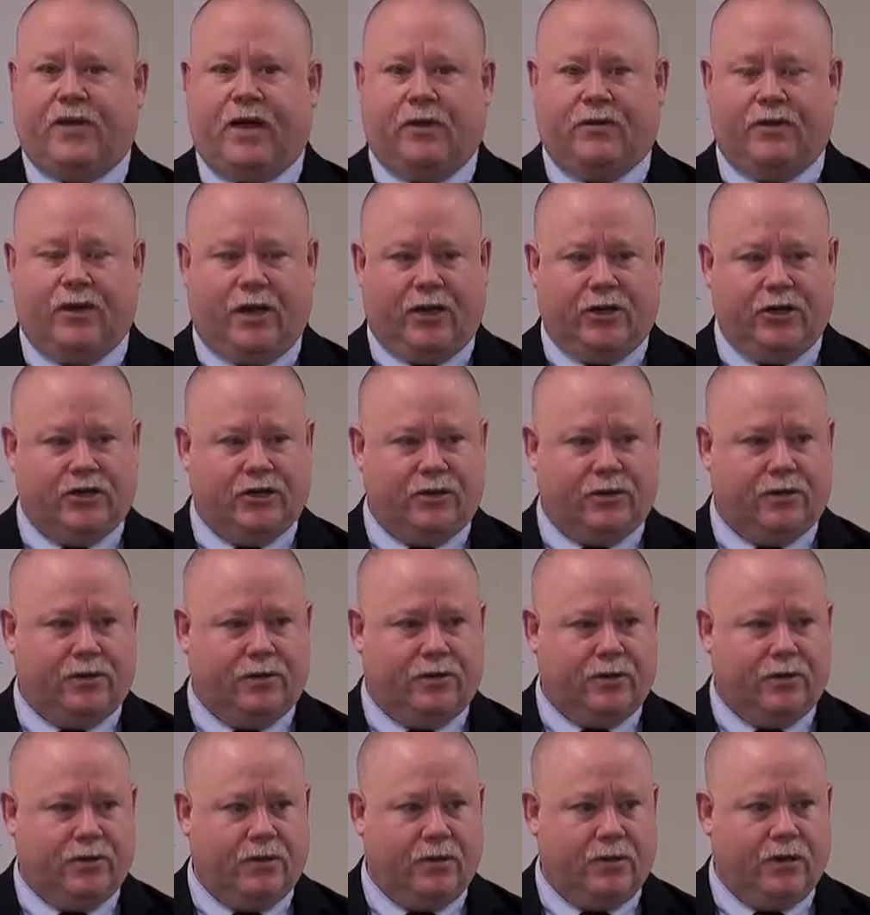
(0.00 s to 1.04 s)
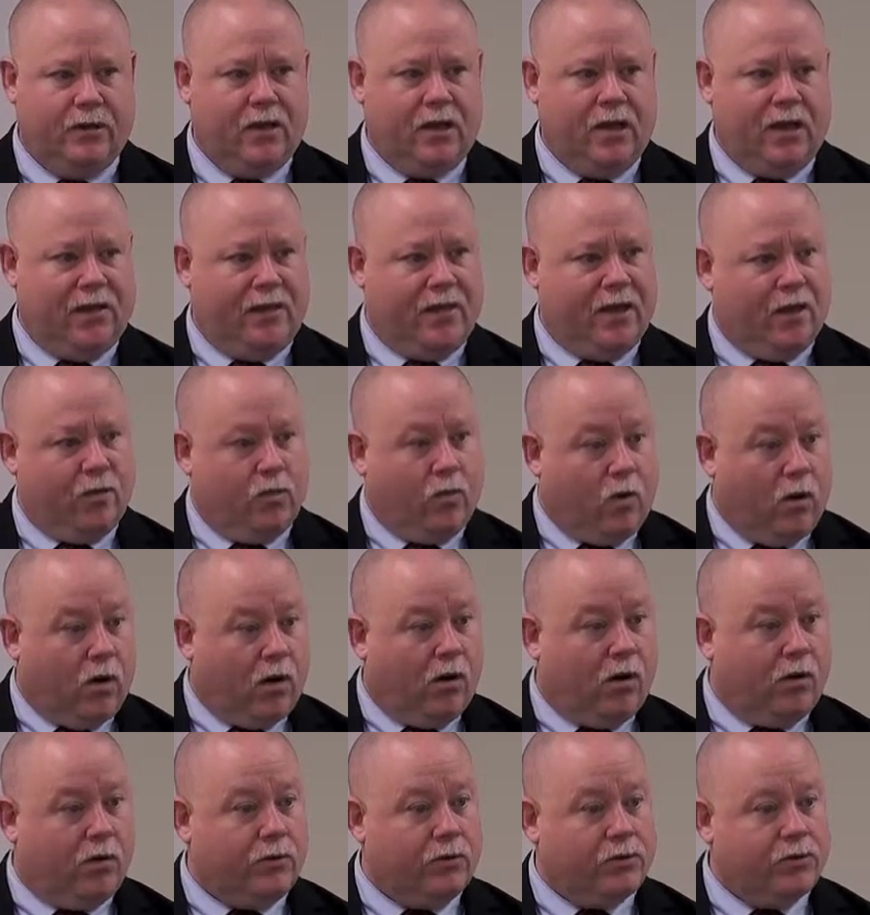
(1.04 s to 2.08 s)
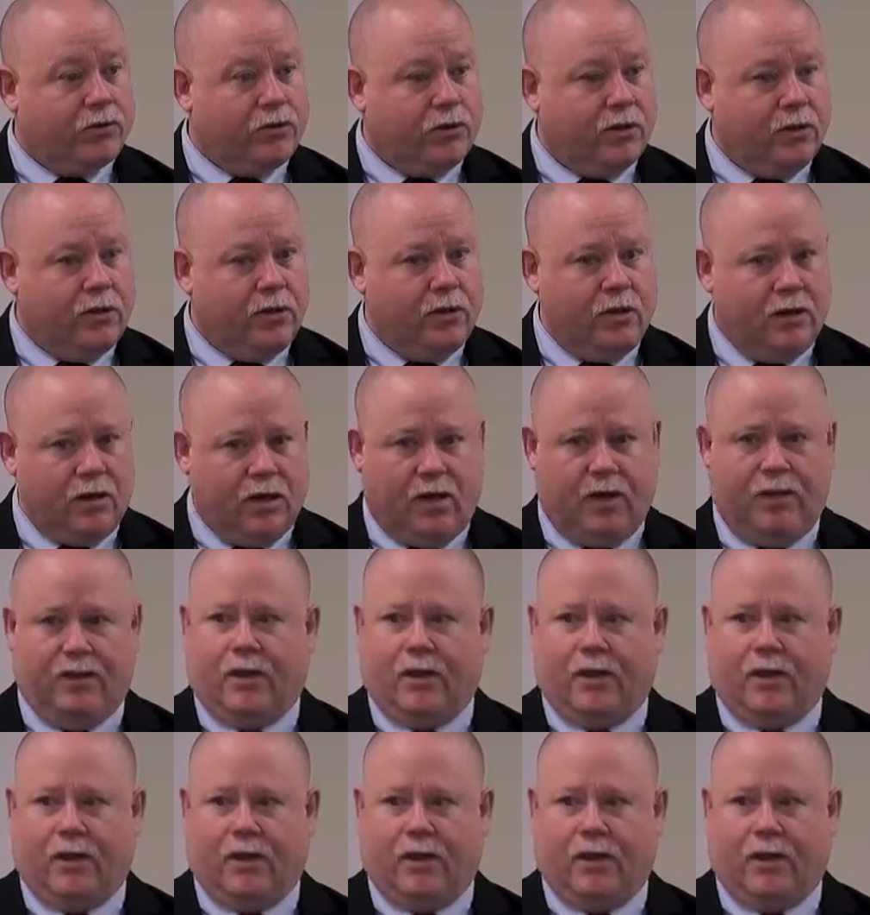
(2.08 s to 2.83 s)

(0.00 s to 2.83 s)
thinking about your job more, big picture type